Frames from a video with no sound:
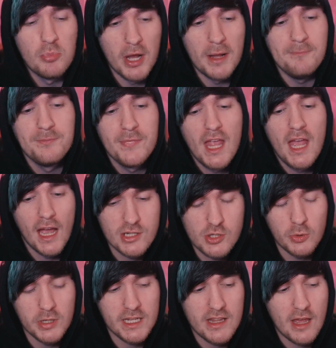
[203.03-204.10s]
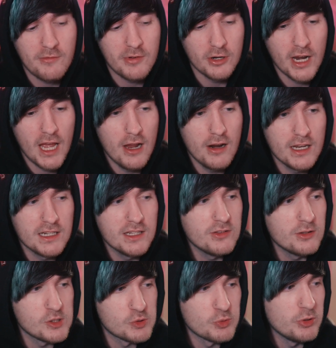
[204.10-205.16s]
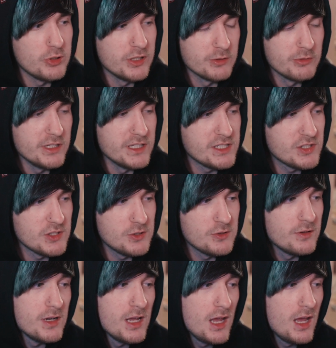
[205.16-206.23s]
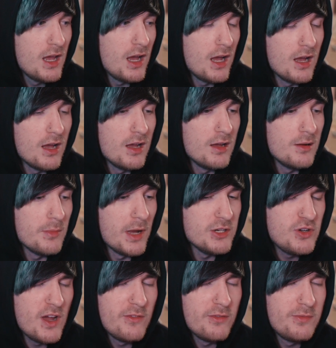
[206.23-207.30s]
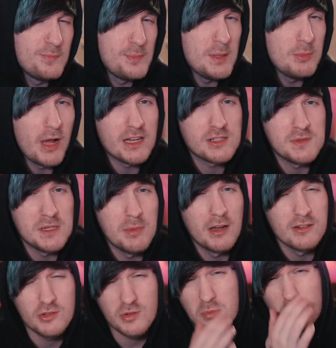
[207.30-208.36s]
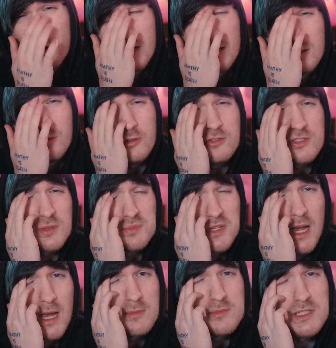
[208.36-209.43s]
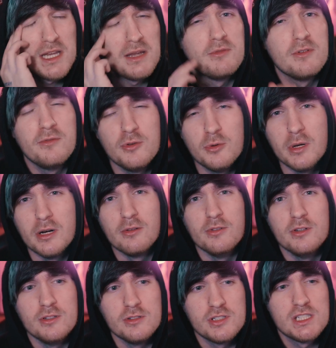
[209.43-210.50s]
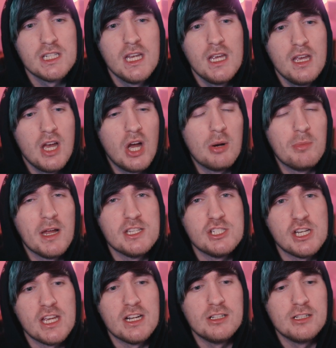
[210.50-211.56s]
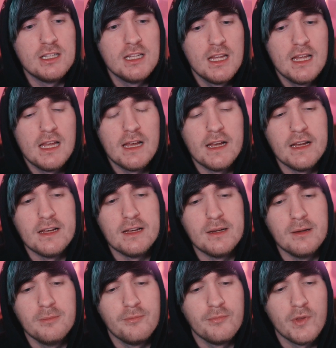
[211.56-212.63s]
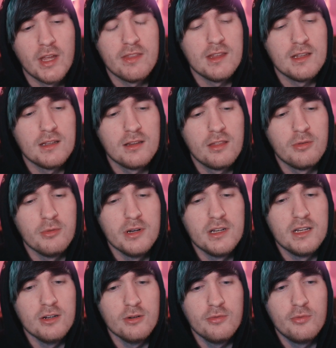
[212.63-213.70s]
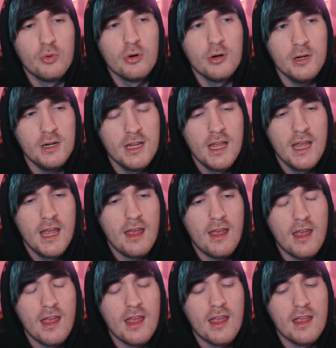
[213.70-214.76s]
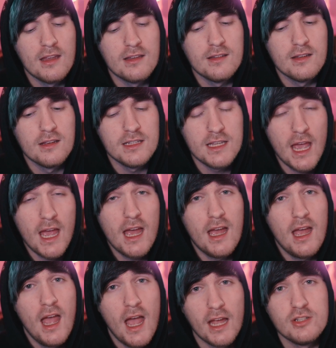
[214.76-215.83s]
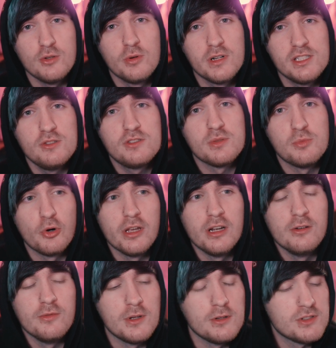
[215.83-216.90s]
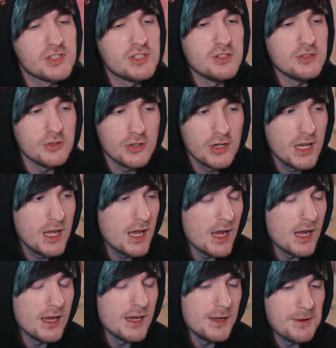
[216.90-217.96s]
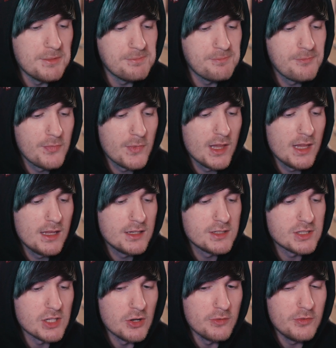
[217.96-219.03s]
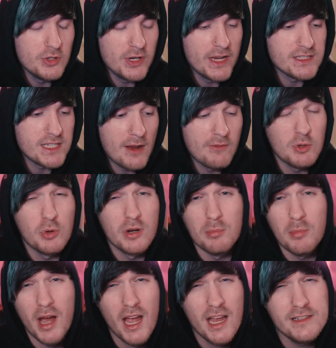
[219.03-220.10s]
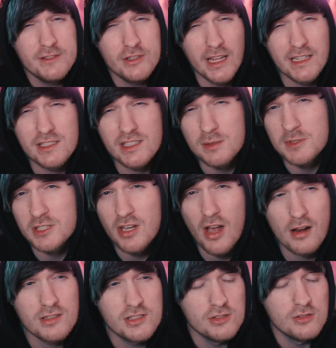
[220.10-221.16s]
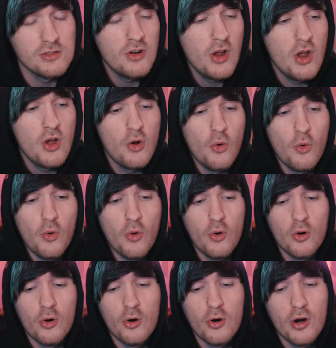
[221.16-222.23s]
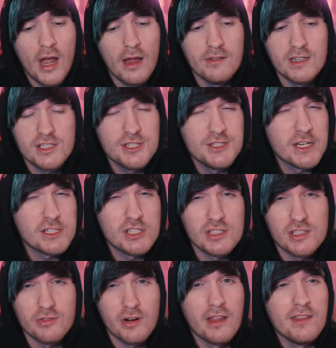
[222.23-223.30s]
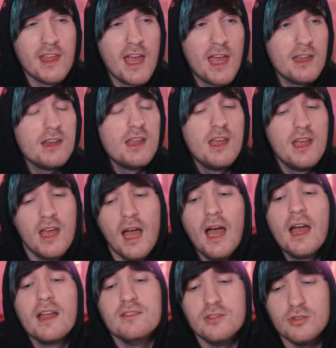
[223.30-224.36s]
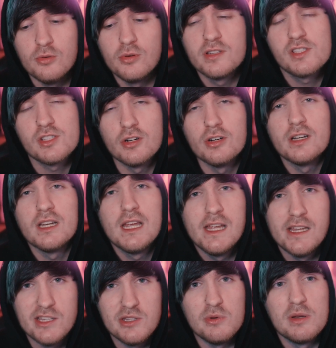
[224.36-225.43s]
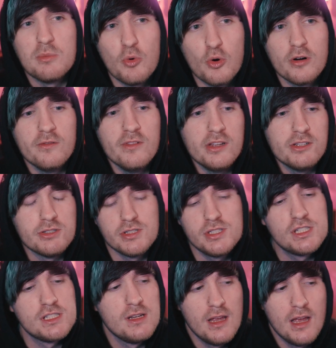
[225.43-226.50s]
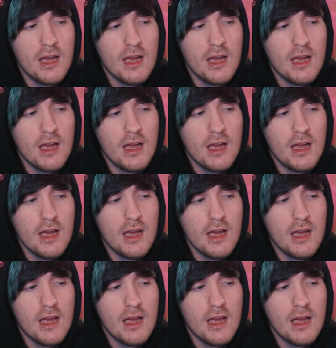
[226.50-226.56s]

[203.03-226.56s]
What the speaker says: But I do want to get that figured out and get those rolling really soon. I do have people ask me about doing more interviews sometimes. I have a few interviews on my channel, I think 3 or 4. And yeah, I do want to do some more interviews too. So if you guys have anyone in mind you'd like to see me talk to or have any suggestions around that, I do want to start doing more of those.